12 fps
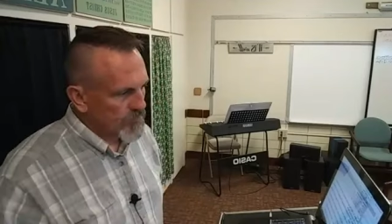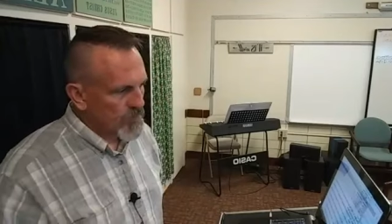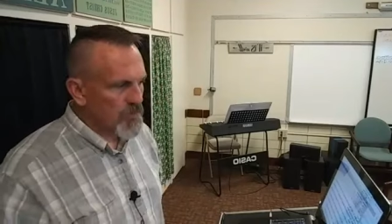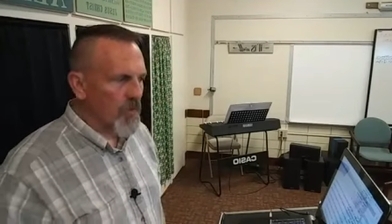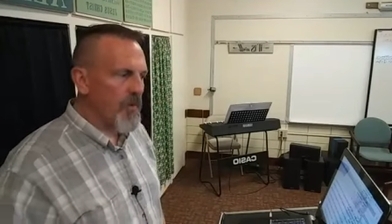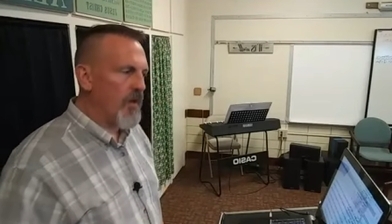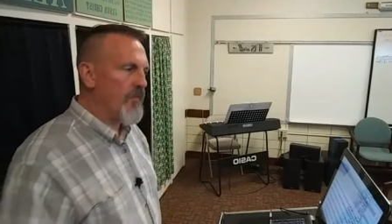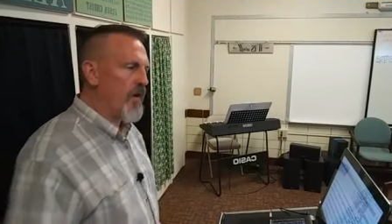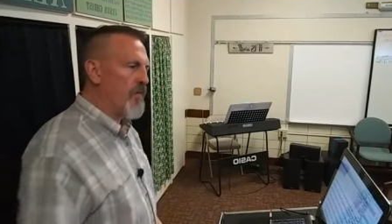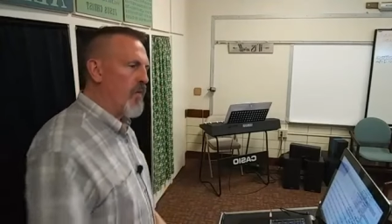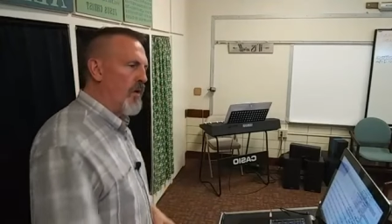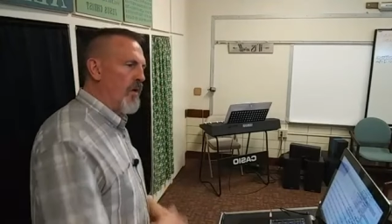Psalm
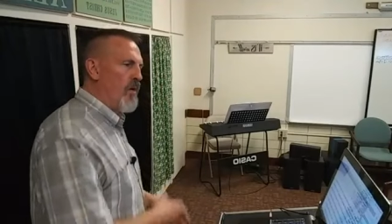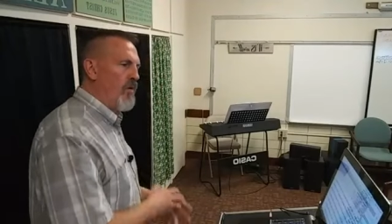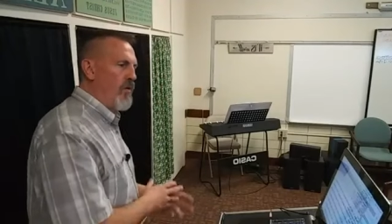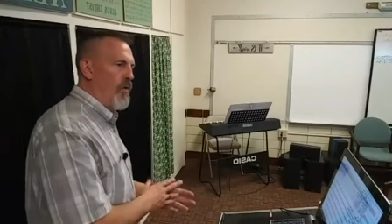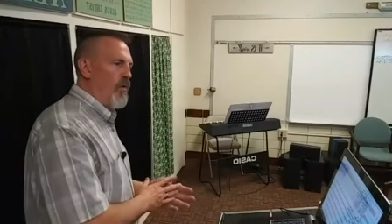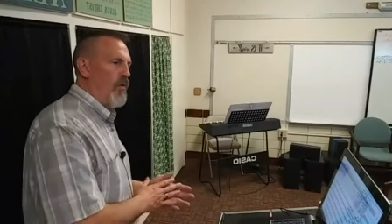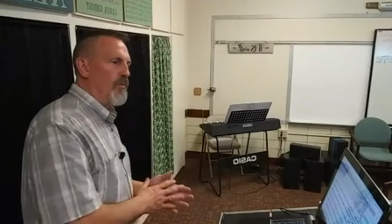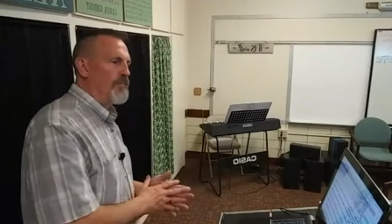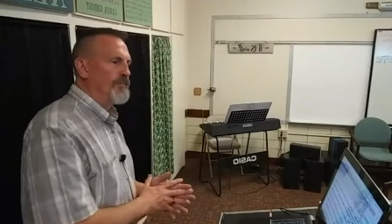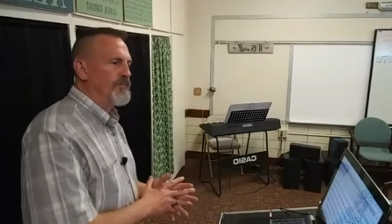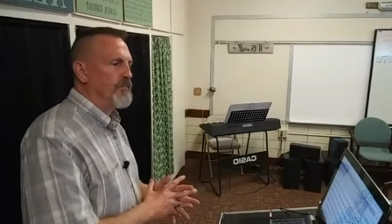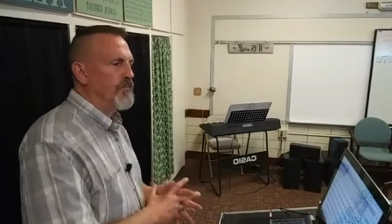85, 1. O
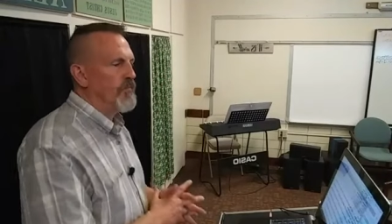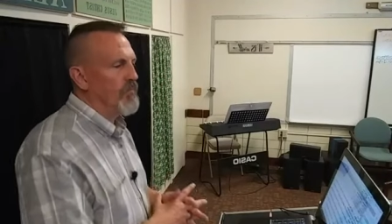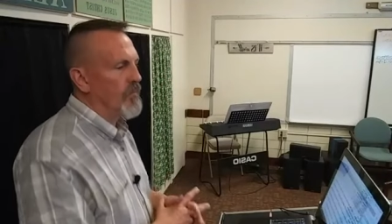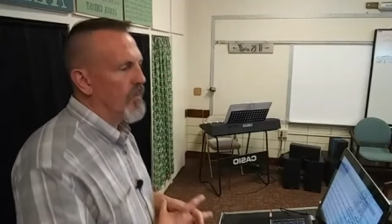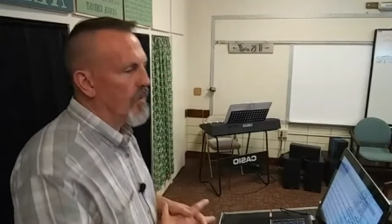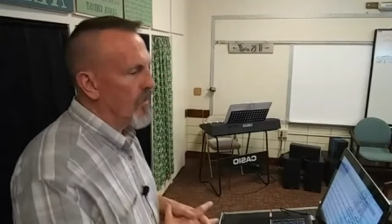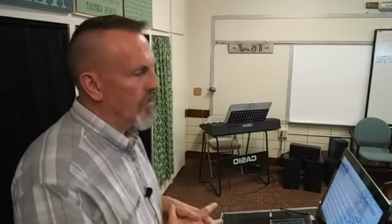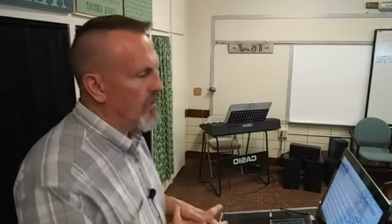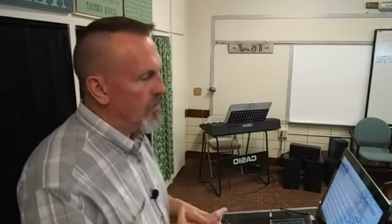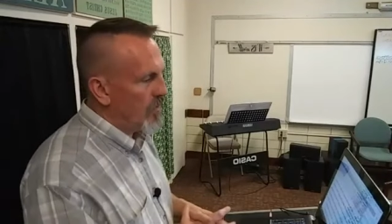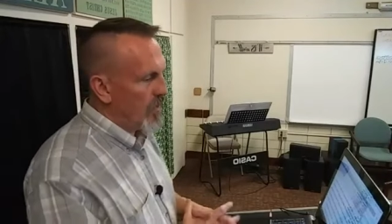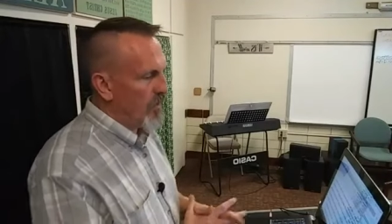Lord,
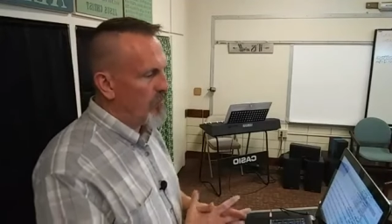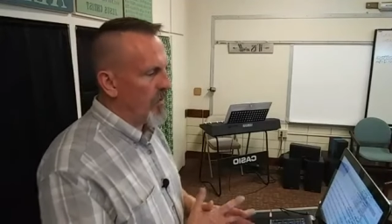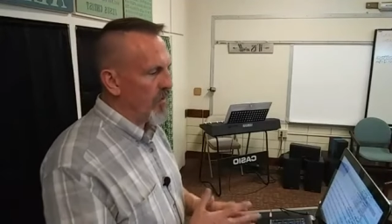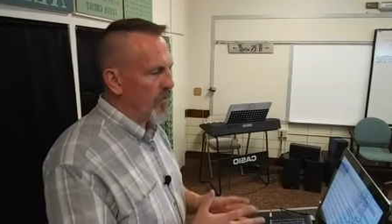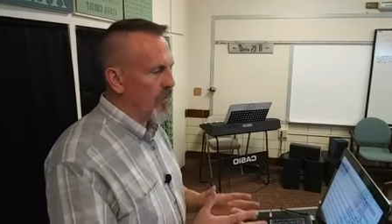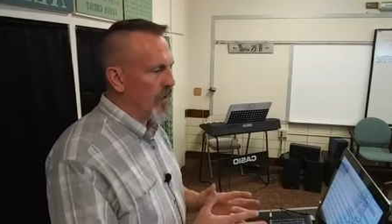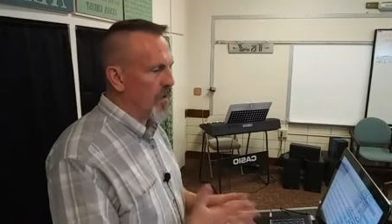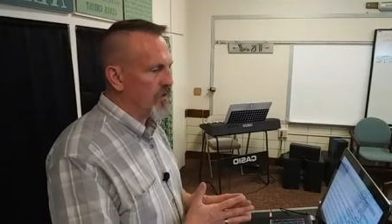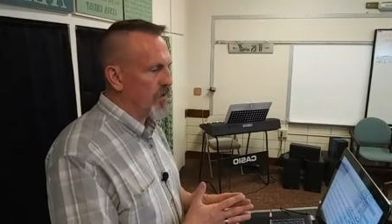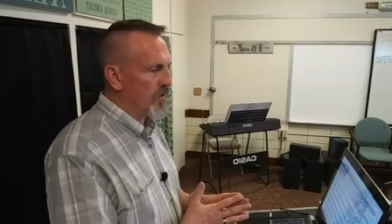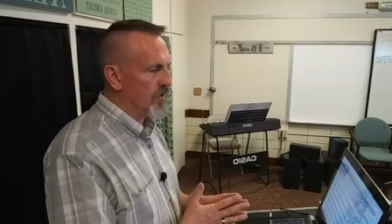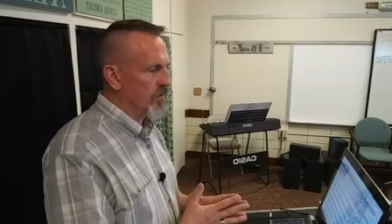You have been
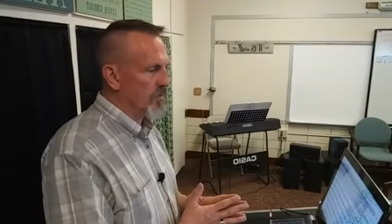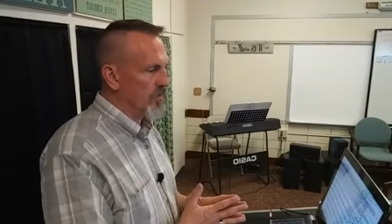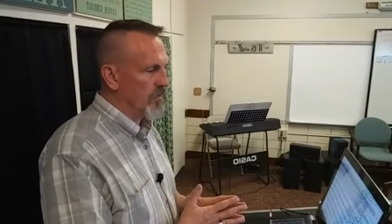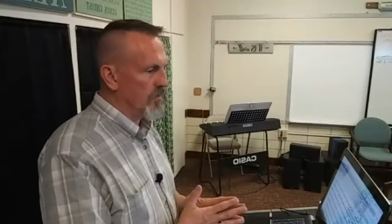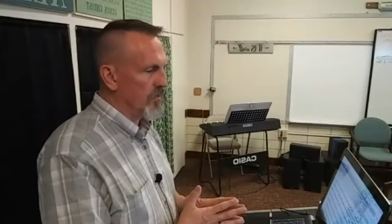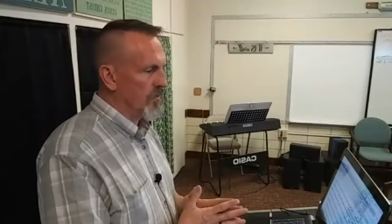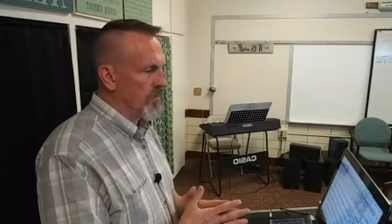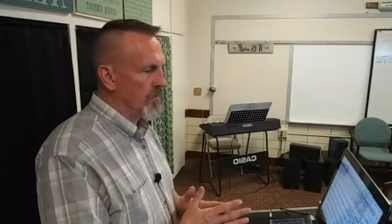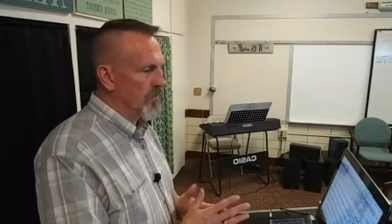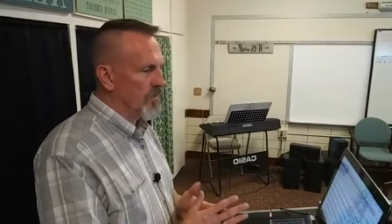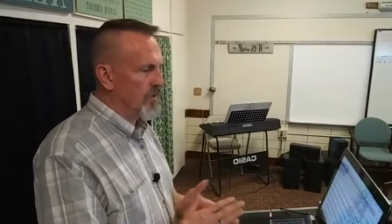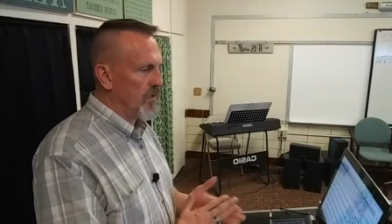gracious
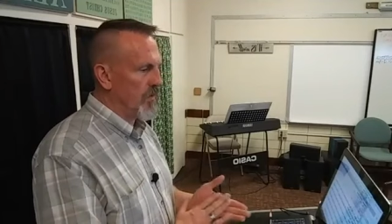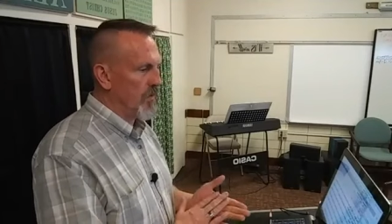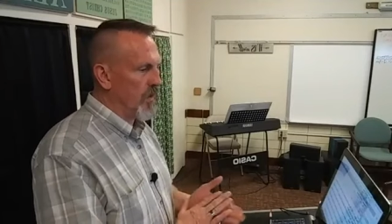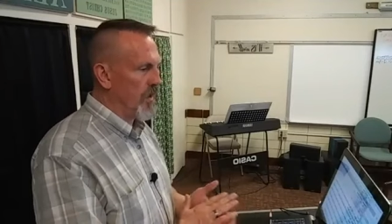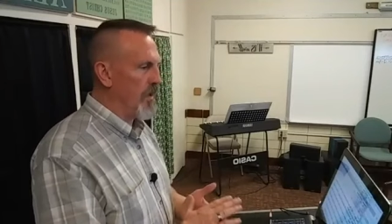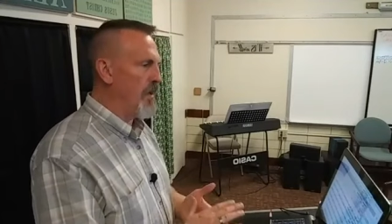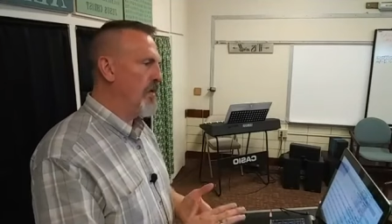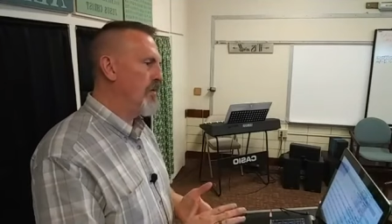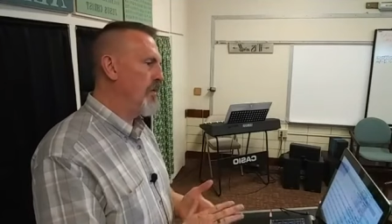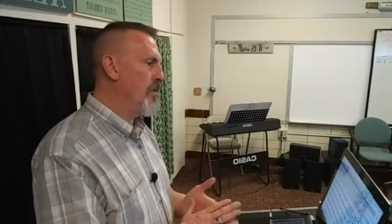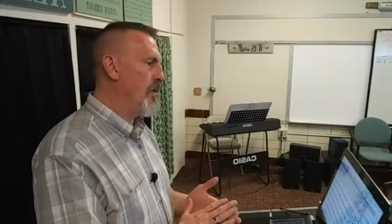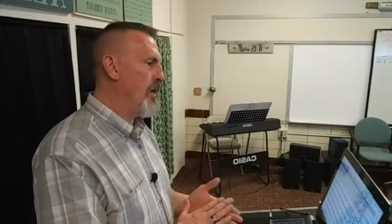to Your
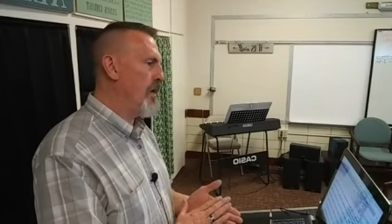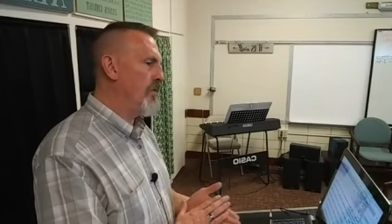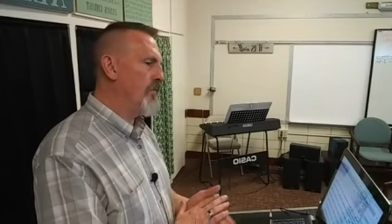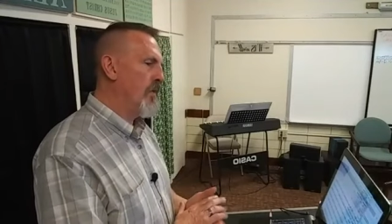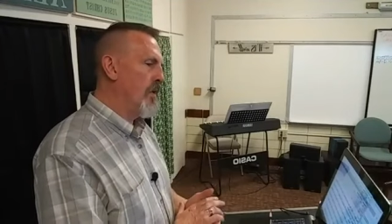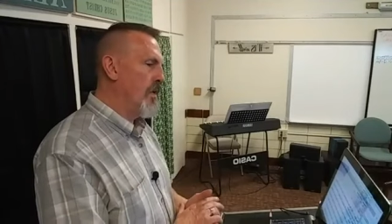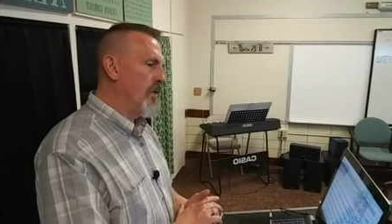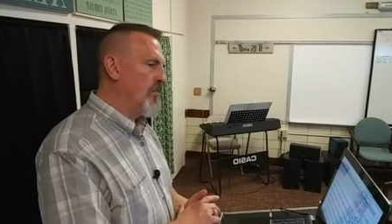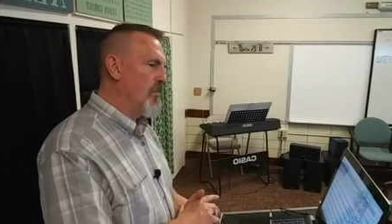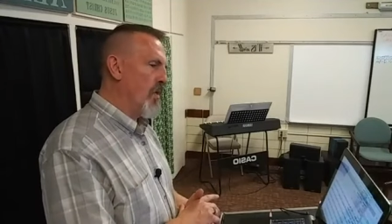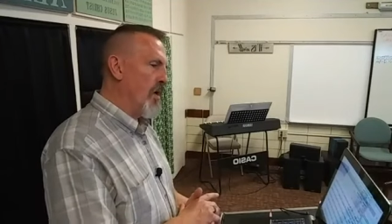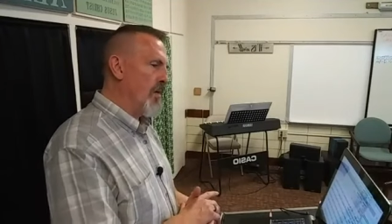land. You have
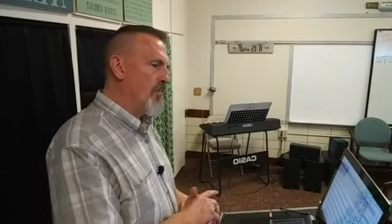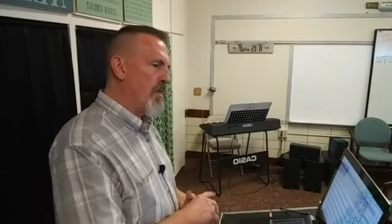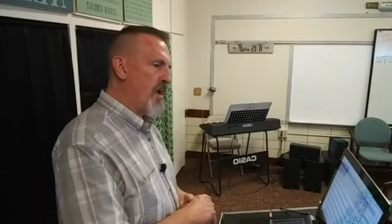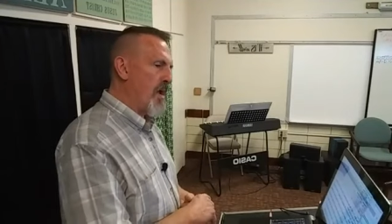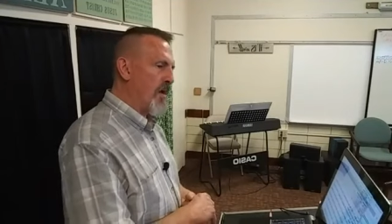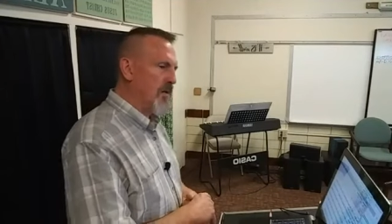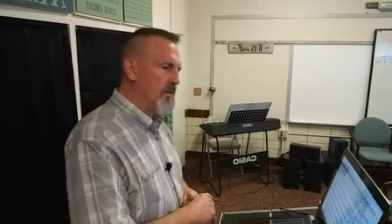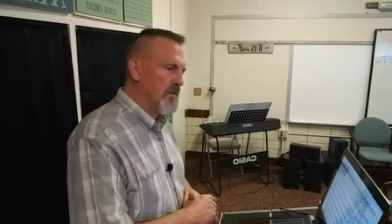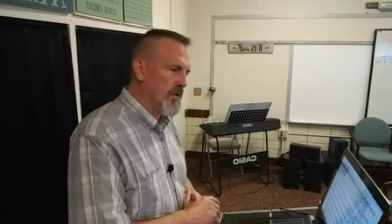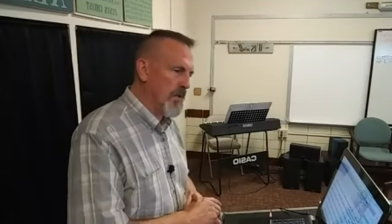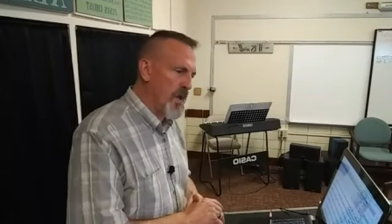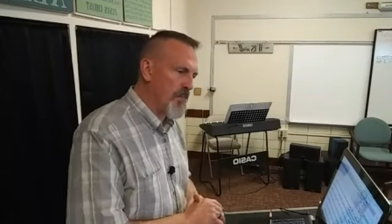brought back
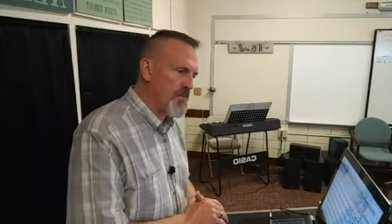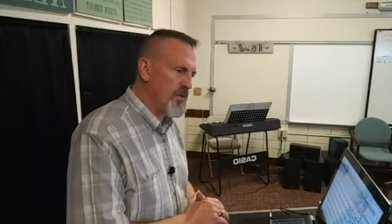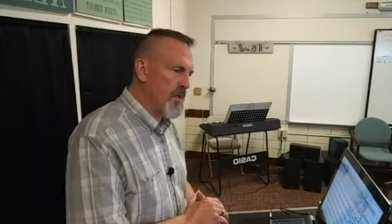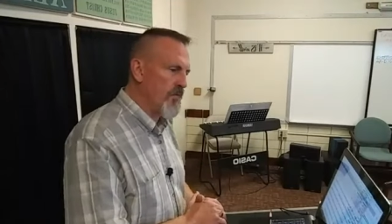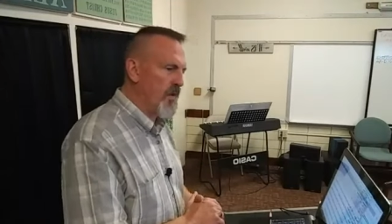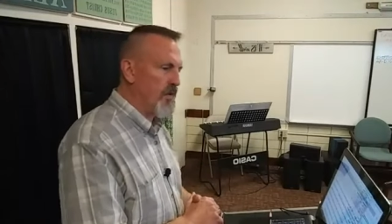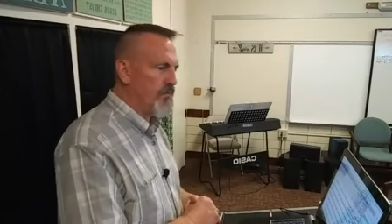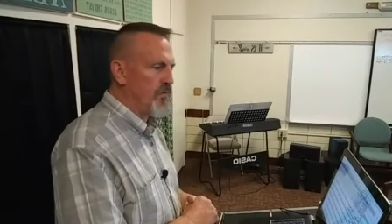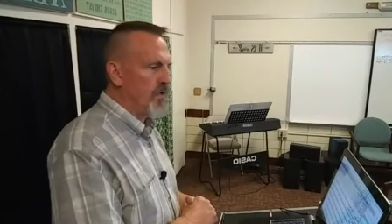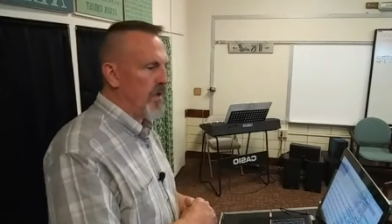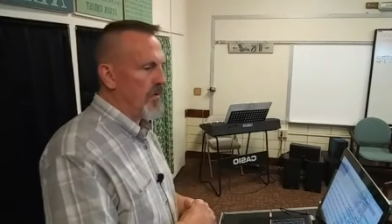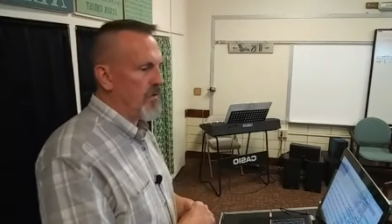the captivity of
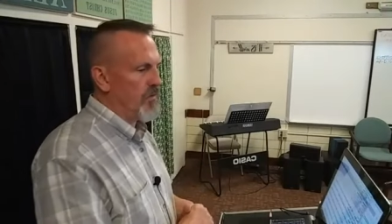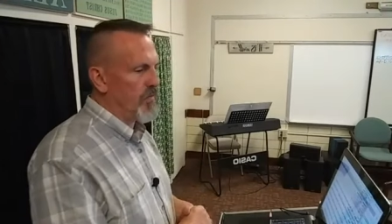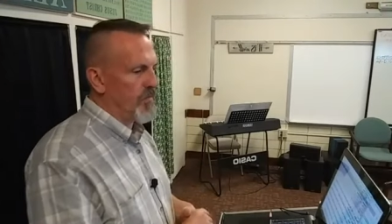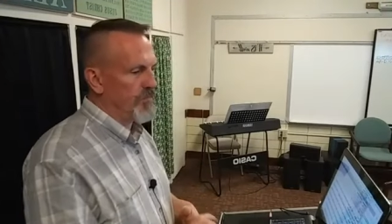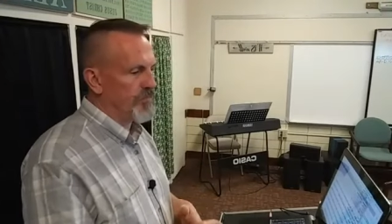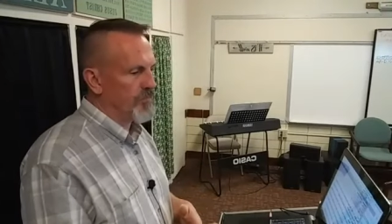Jacob.